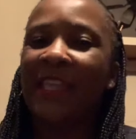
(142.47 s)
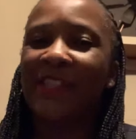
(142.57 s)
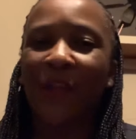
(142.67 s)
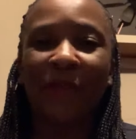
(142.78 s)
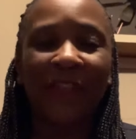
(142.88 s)

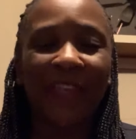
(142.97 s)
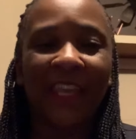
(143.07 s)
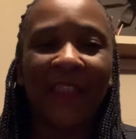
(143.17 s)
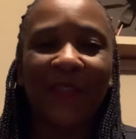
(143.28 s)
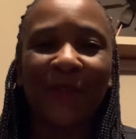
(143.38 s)
So everything
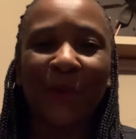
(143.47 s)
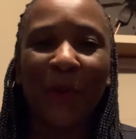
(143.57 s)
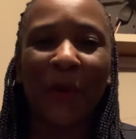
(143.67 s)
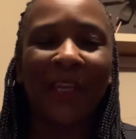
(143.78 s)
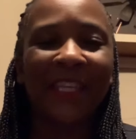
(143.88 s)
in the
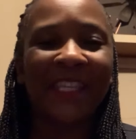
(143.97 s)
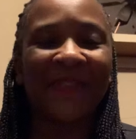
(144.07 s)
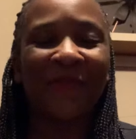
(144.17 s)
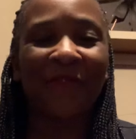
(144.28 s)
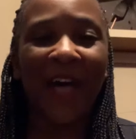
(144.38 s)
store
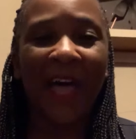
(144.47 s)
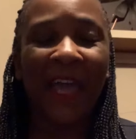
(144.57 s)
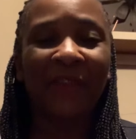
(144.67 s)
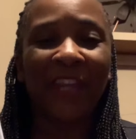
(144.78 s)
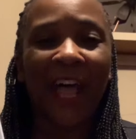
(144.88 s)
is
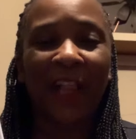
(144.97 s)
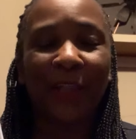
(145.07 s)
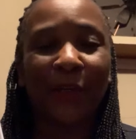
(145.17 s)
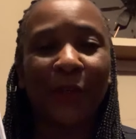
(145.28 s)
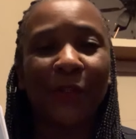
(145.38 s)

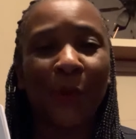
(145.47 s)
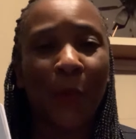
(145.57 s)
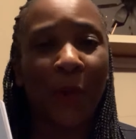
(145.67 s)
$5 or